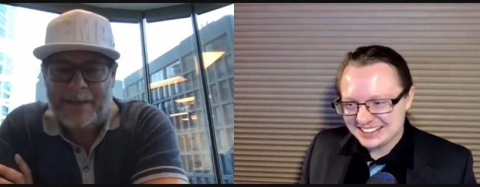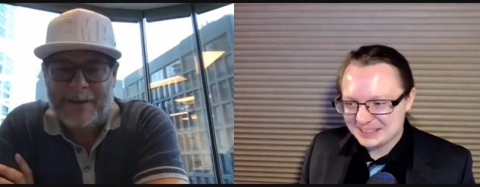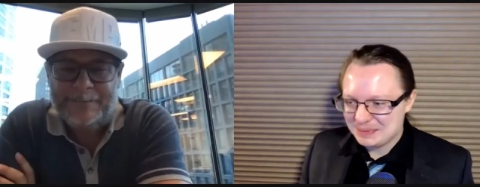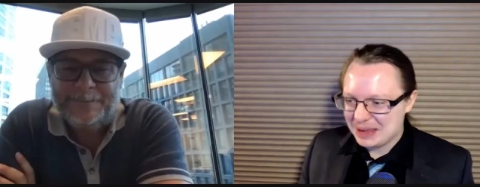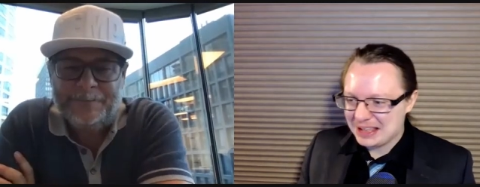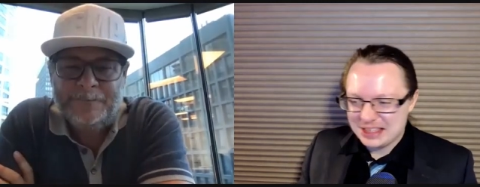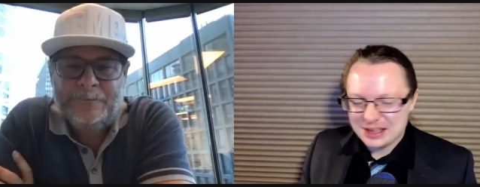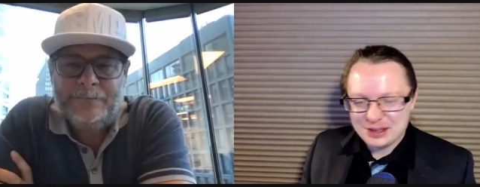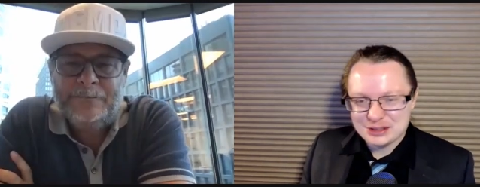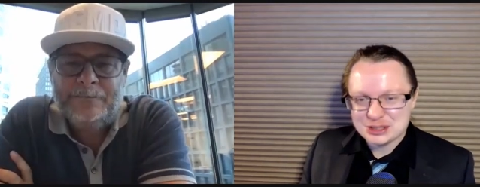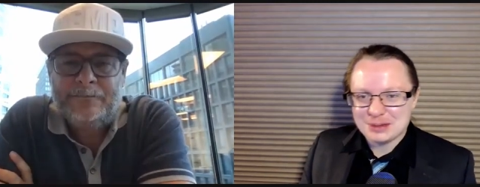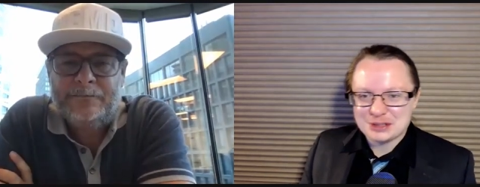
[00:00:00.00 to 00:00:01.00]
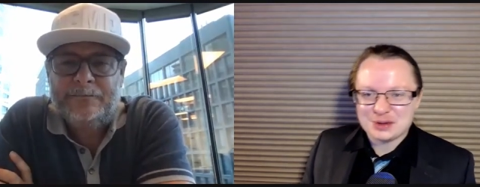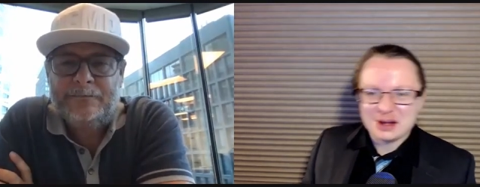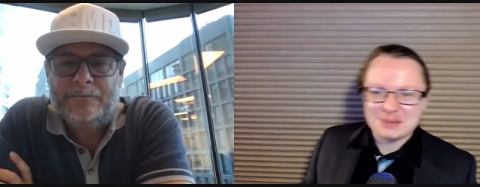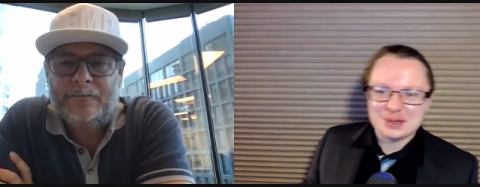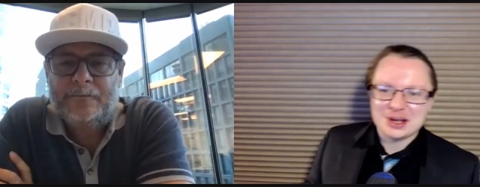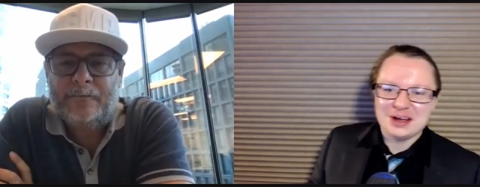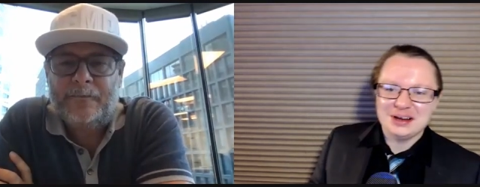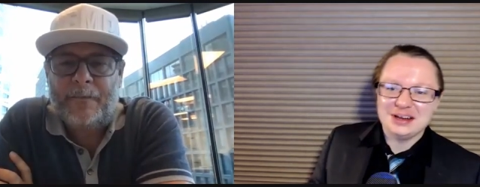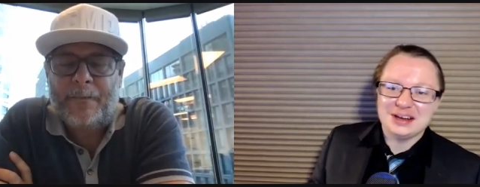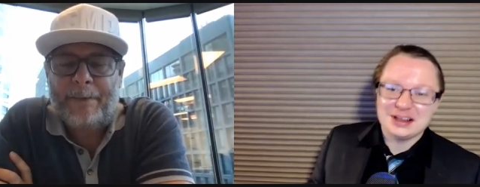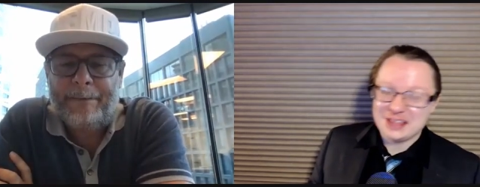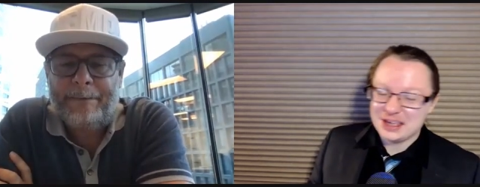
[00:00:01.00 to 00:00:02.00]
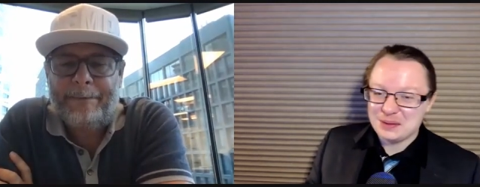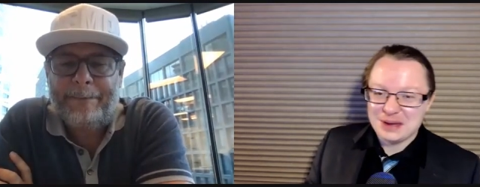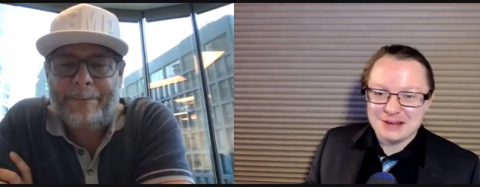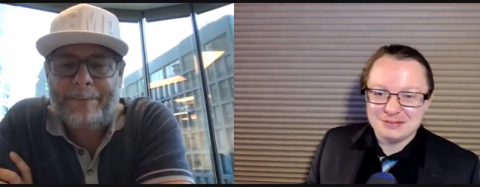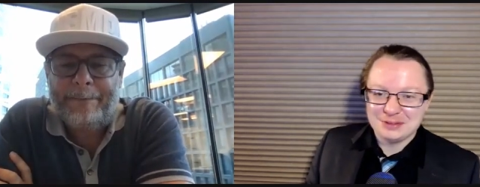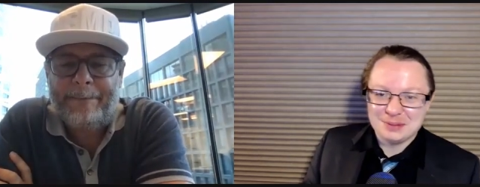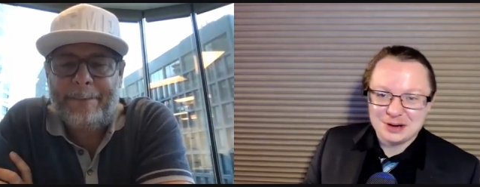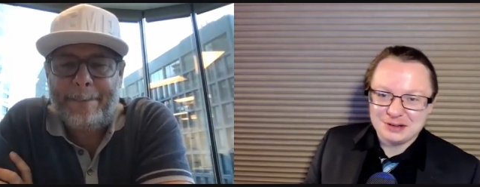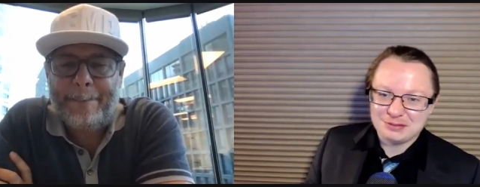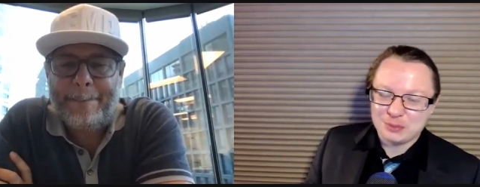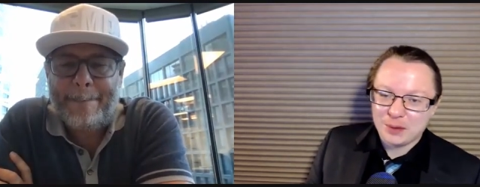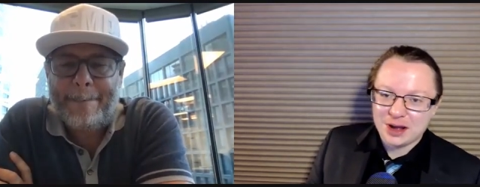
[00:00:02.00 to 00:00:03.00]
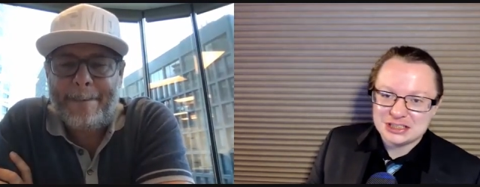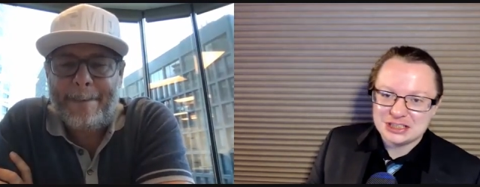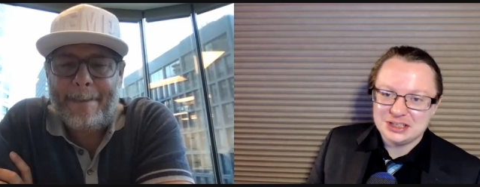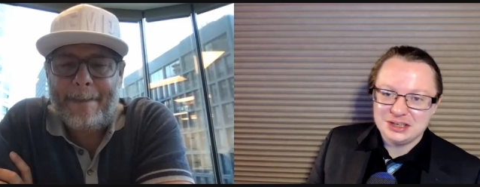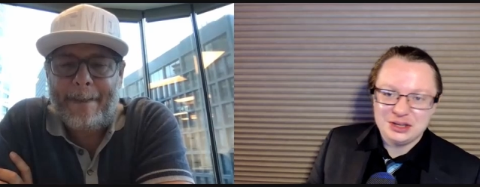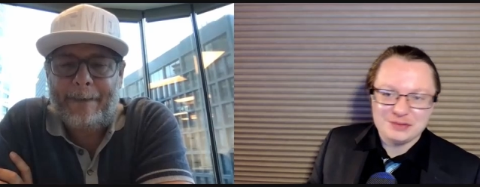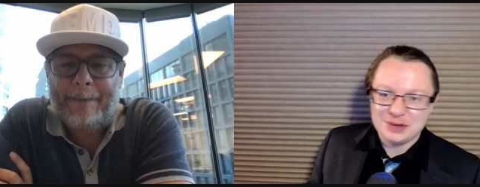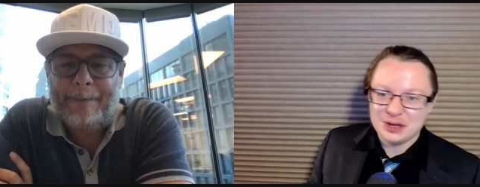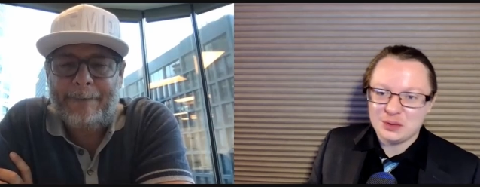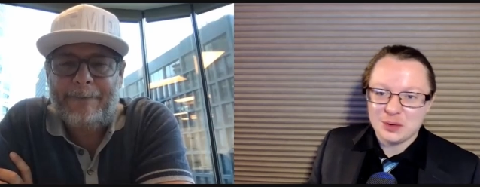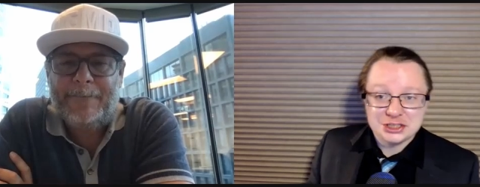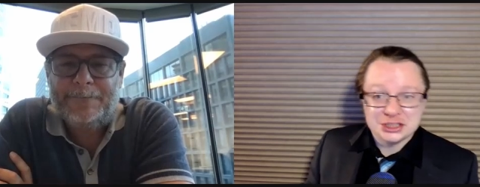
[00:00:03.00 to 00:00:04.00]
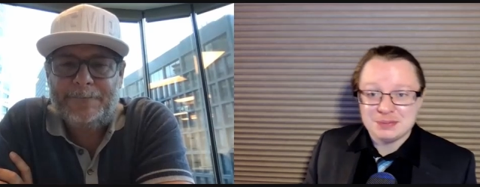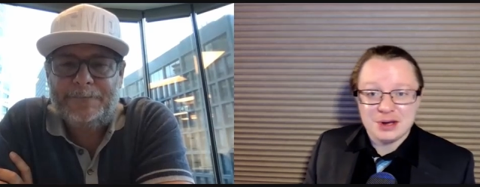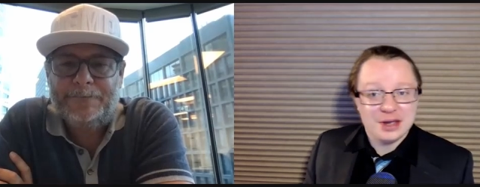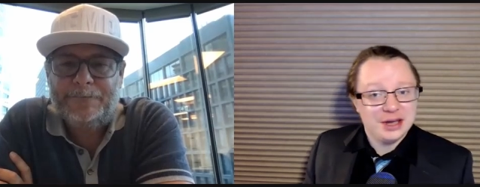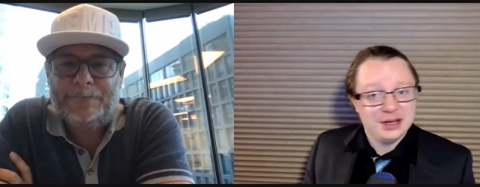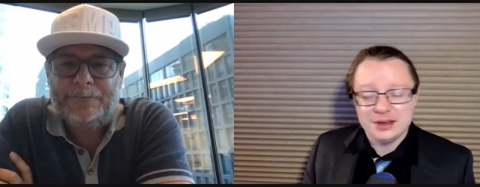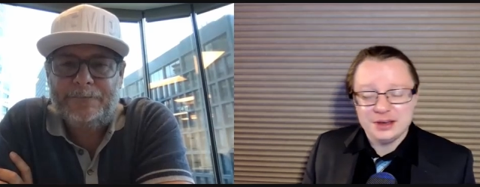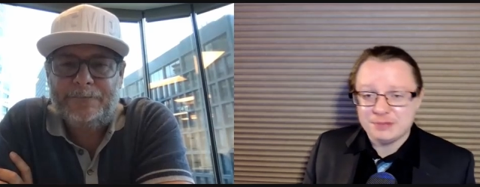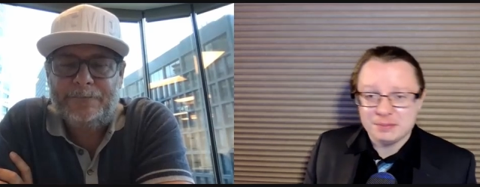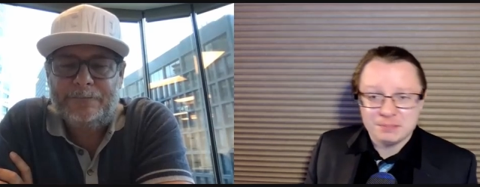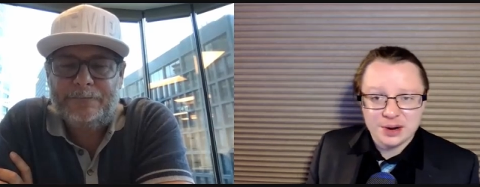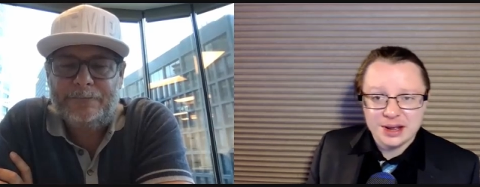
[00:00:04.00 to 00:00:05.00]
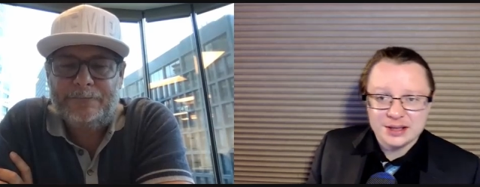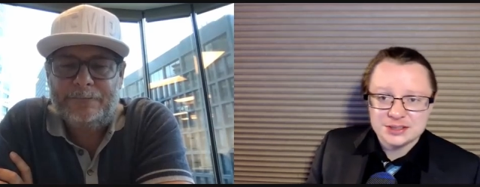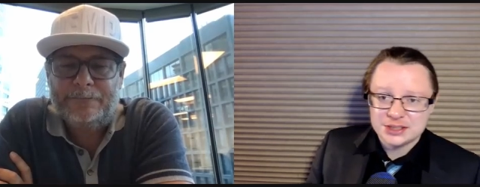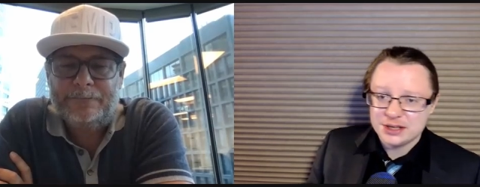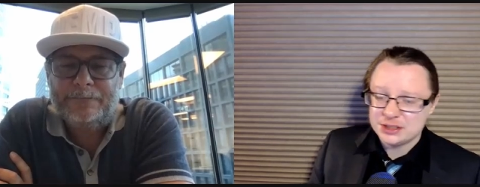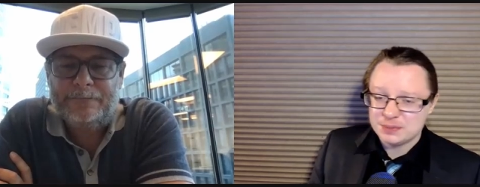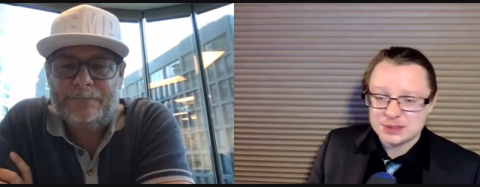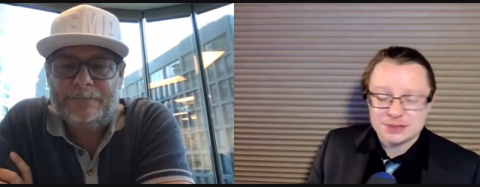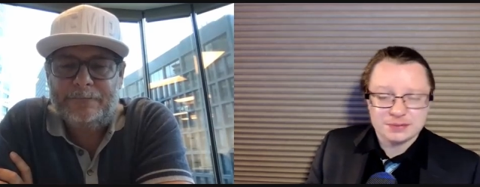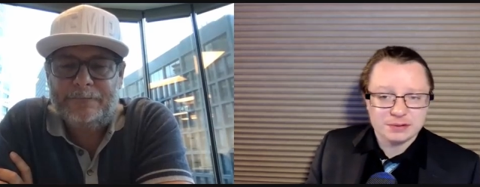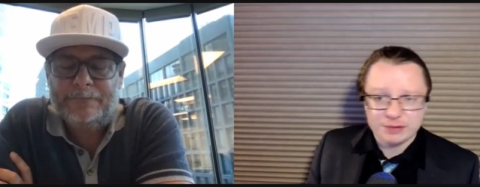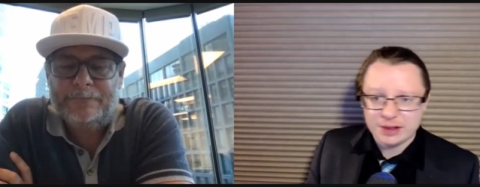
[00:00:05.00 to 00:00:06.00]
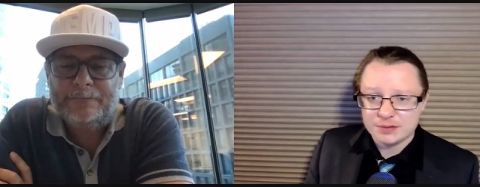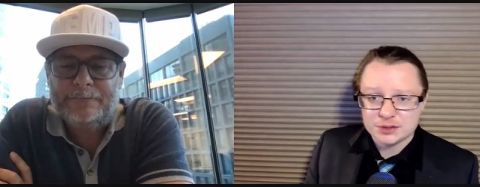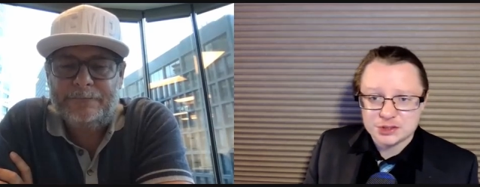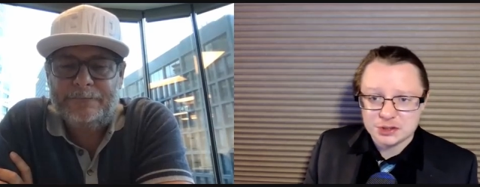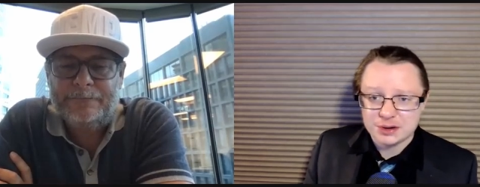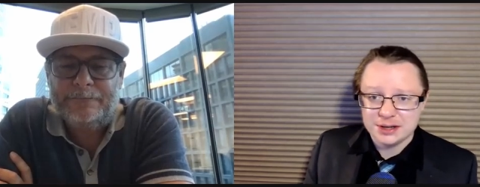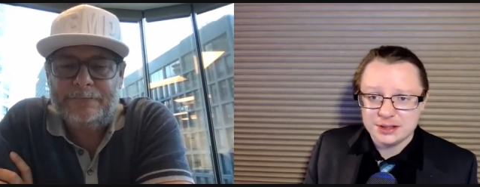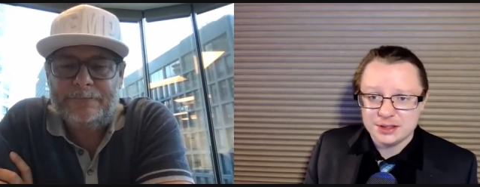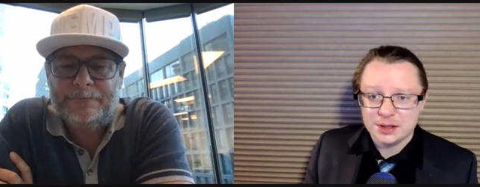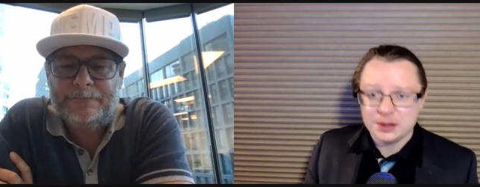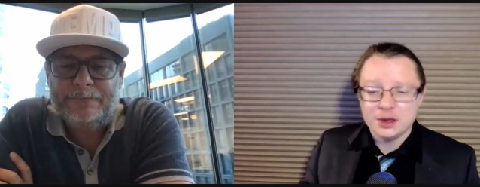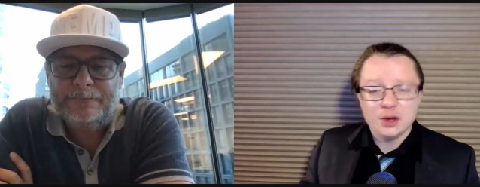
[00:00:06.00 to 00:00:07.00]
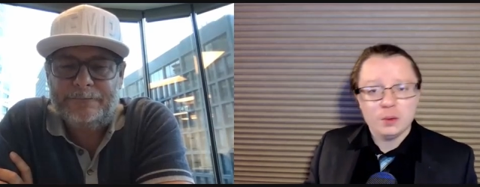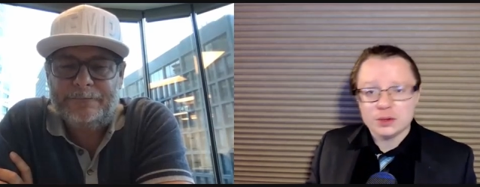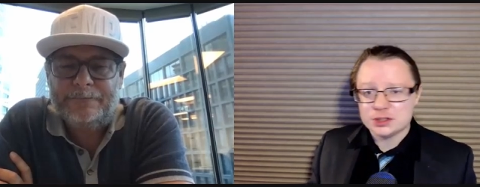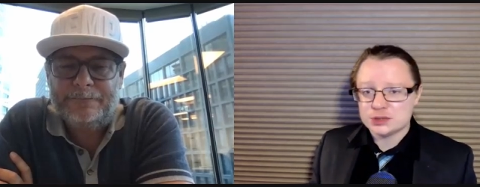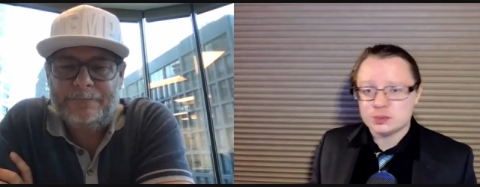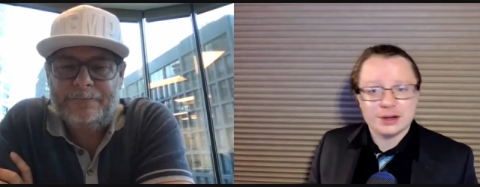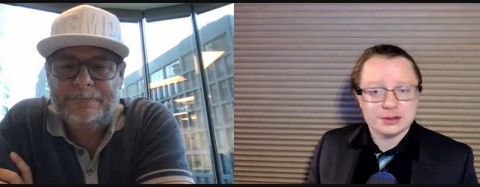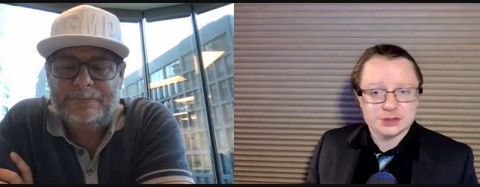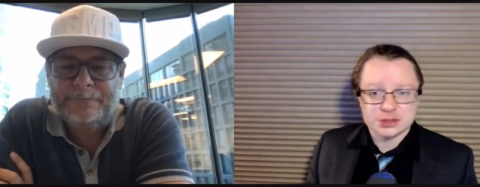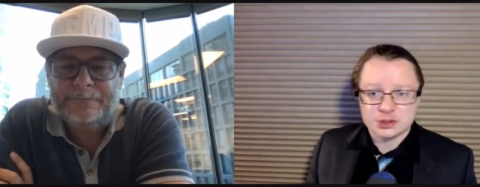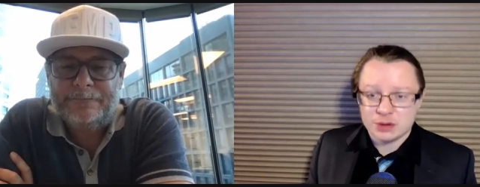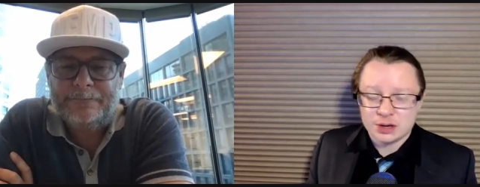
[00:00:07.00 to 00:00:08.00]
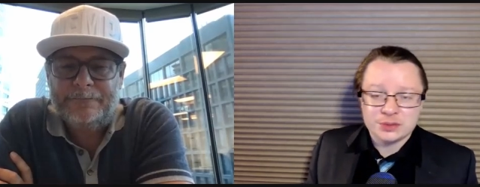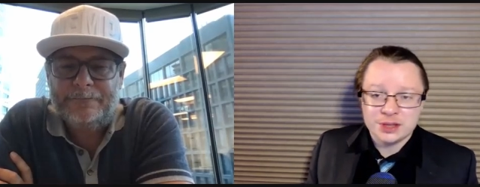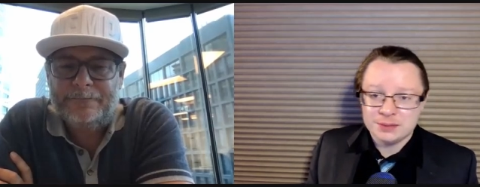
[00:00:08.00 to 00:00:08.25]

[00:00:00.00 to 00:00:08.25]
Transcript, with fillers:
Speaker 1: Listen, Mike, thank you so much for coming on. And uh, thank you, everybody, for watching. You have any questions about any different brands, any specific flavors or anything, or just what else is going on with